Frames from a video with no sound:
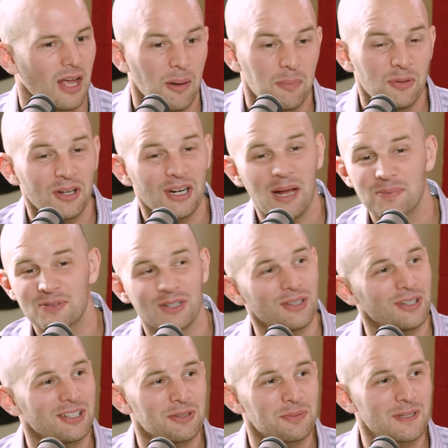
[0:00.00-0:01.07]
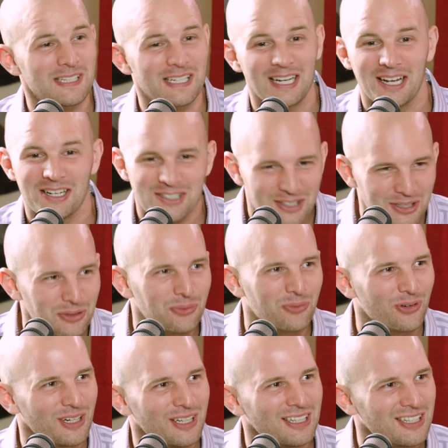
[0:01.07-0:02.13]
I'm not absolutely dismissing it. I still
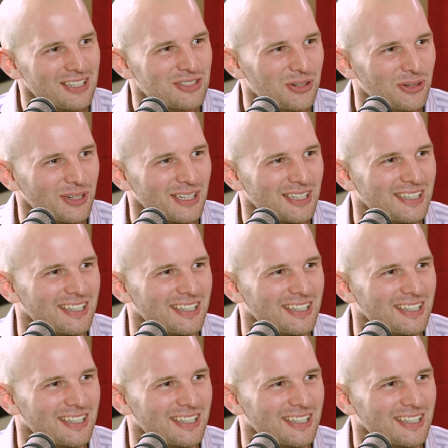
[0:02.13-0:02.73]
really enjoyed